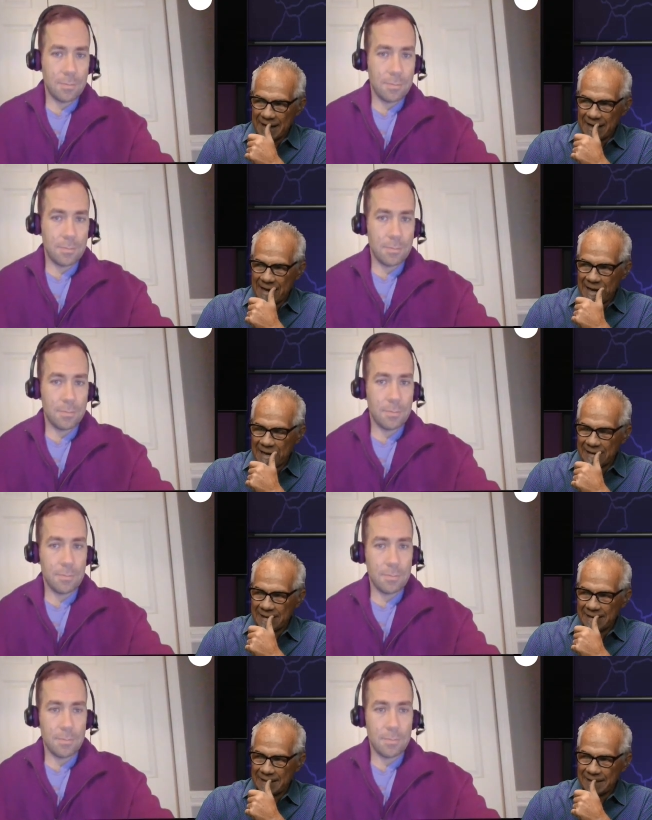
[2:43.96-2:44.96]
Speaker 1: and
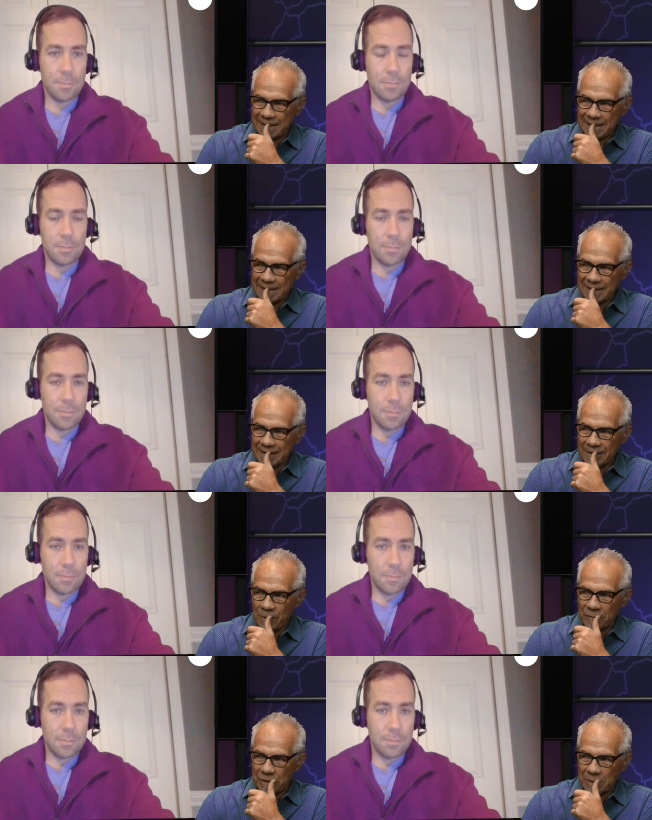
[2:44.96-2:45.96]
you
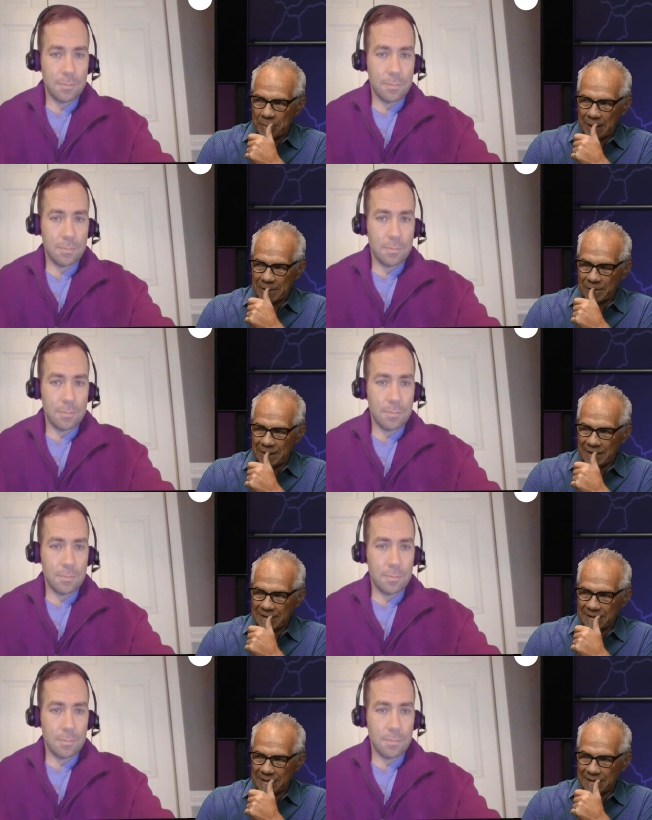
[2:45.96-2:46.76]
have to depend on